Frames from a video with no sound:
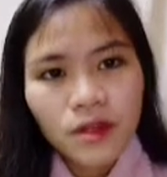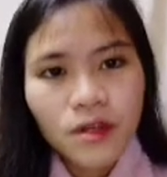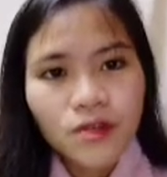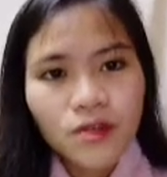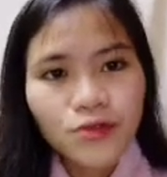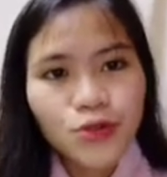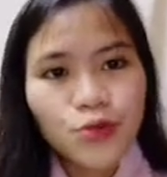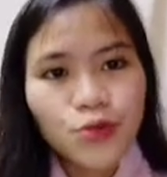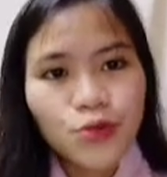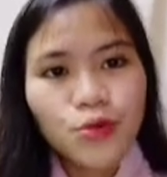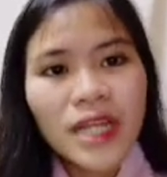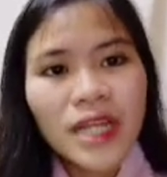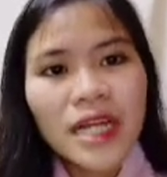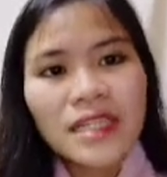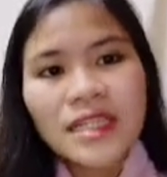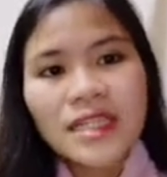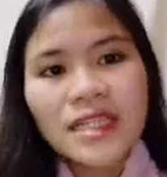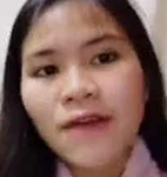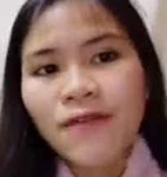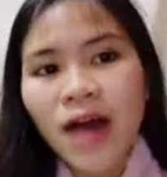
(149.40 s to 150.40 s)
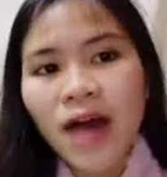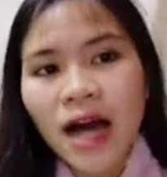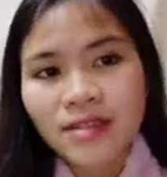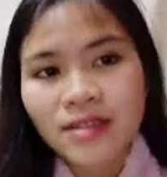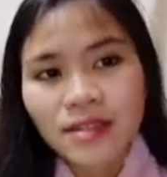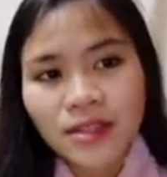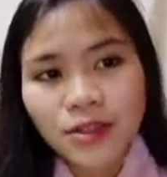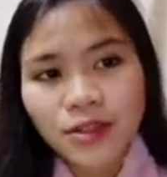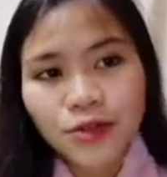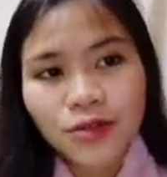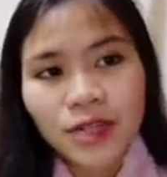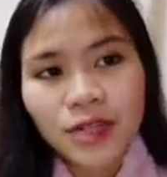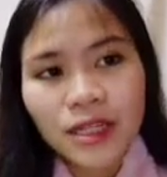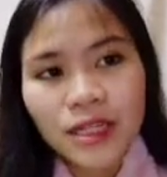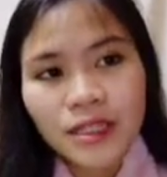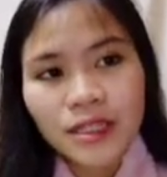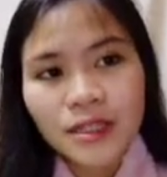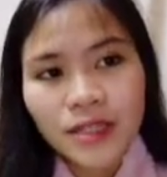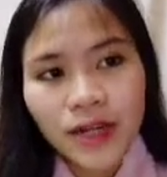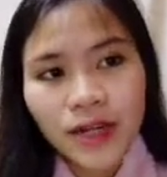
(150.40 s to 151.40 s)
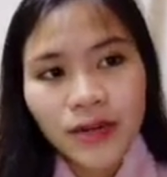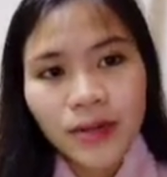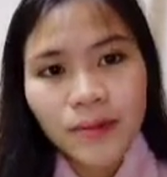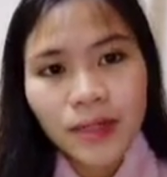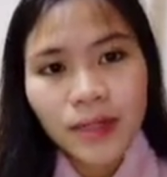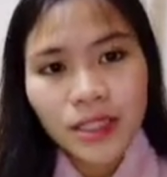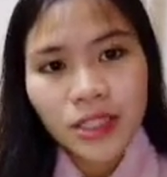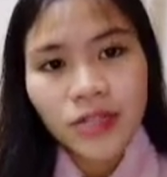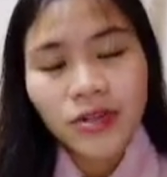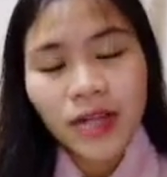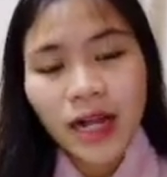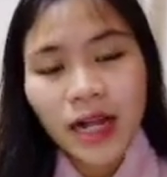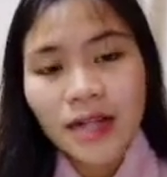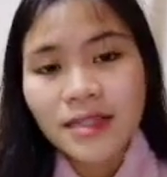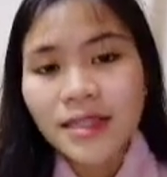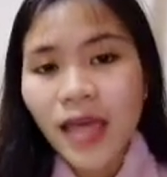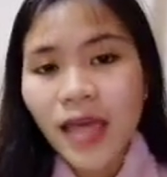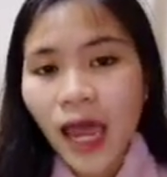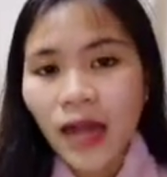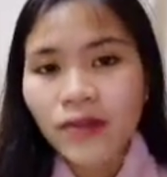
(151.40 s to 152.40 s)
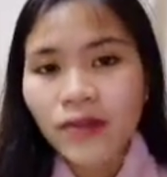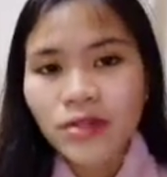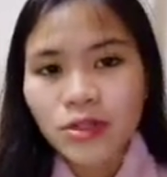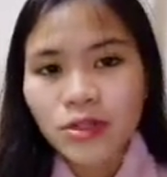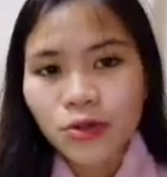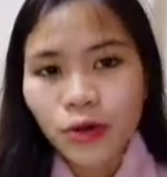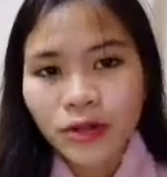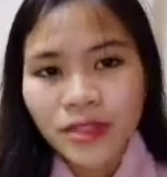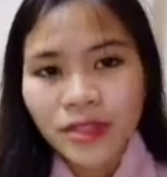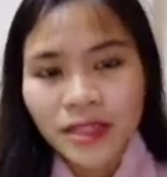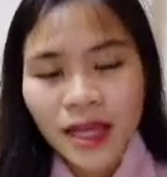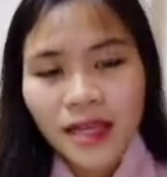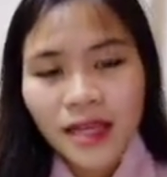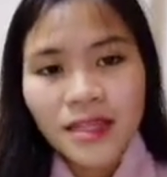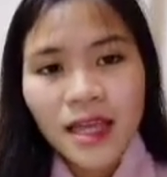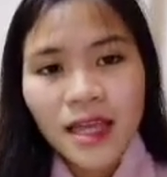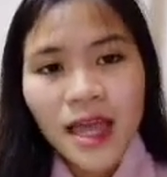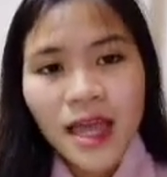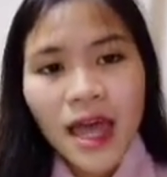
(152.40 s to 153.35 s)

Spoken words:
Students have access to the necessary materials and resources,